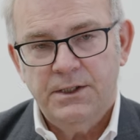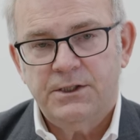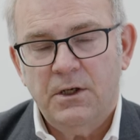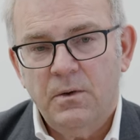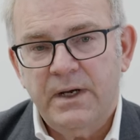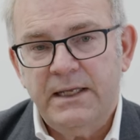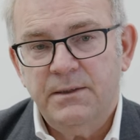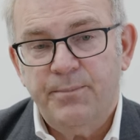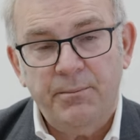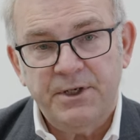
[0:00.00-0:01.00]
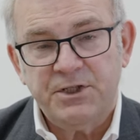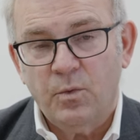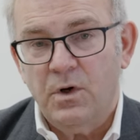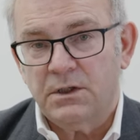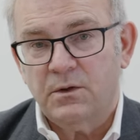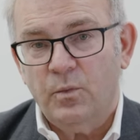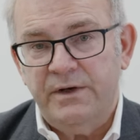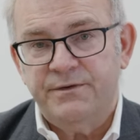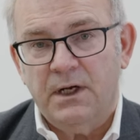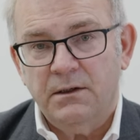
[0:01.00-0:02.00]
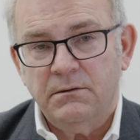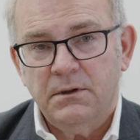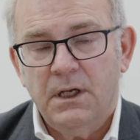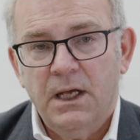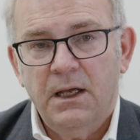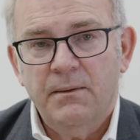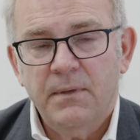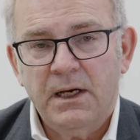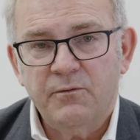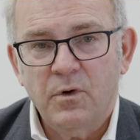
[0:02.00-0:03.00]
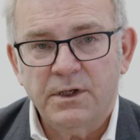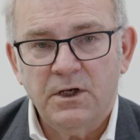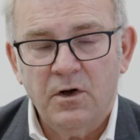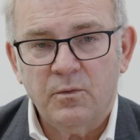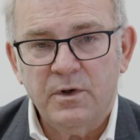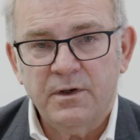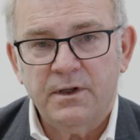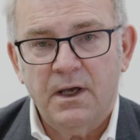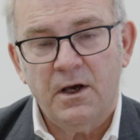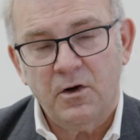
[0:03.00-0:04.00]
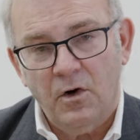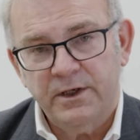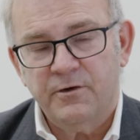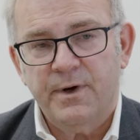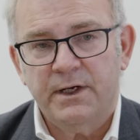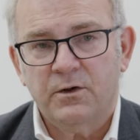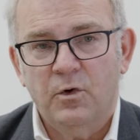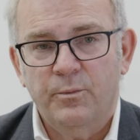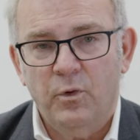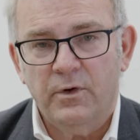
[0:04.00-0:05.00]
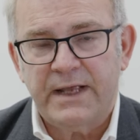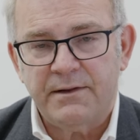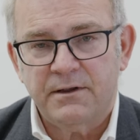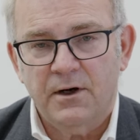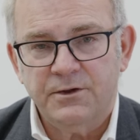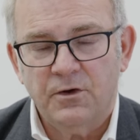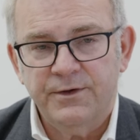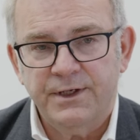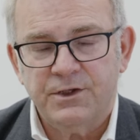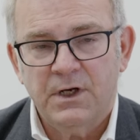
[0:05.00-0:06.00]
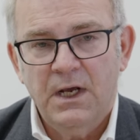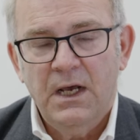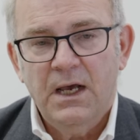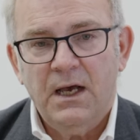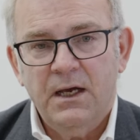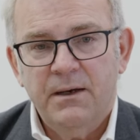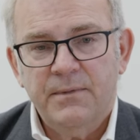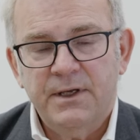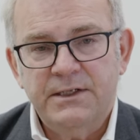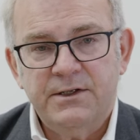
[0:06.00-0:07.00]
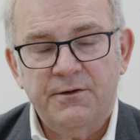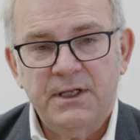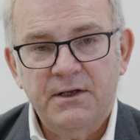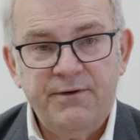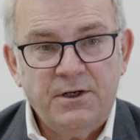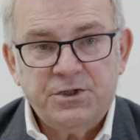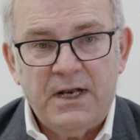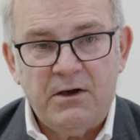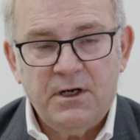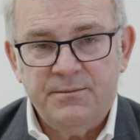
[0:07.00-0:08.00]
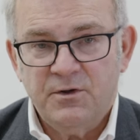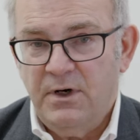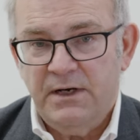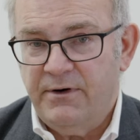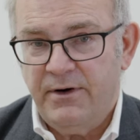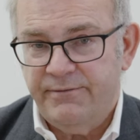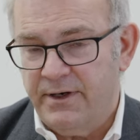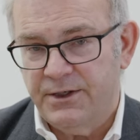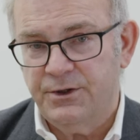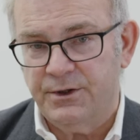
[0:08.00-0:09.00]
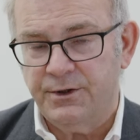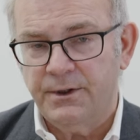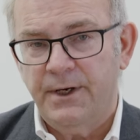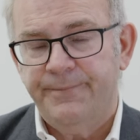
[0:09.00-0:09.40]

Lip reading: So in the published work that we've done, and I've worked a lot with a colleague of mine called Paul Cathcart on this, is that the functional outcomes are really very, very good.